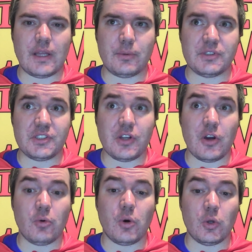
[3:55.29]
There was
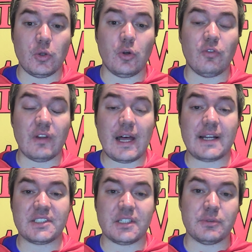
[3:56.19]
no unlawful
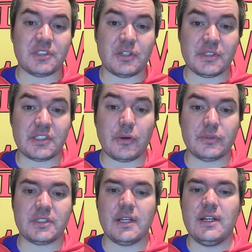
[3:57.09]
act, there was no
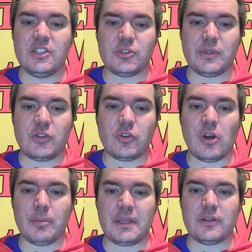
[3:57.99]
assault, so he could
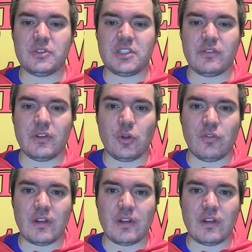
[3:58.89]
not be guilty of unlawful act